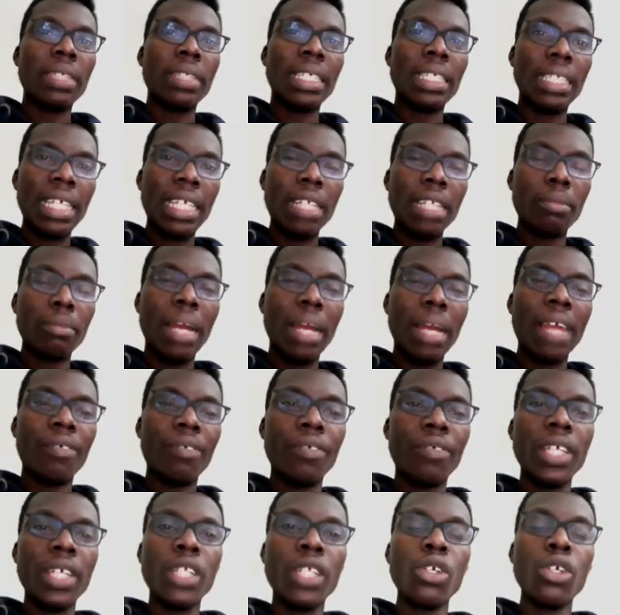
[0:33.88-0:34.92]
seen my
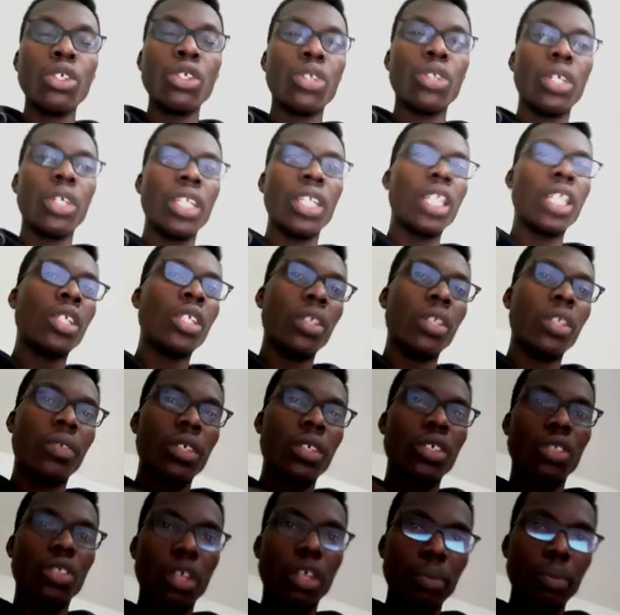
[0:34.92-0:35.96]
videos on each
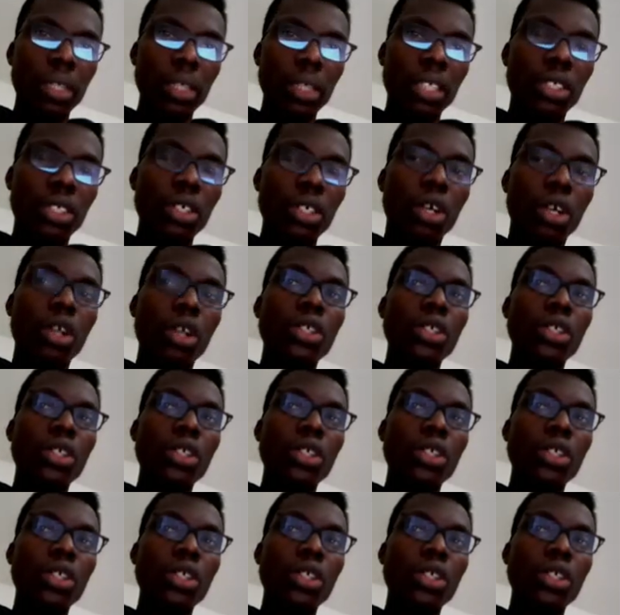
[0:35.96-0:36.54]
of these topics,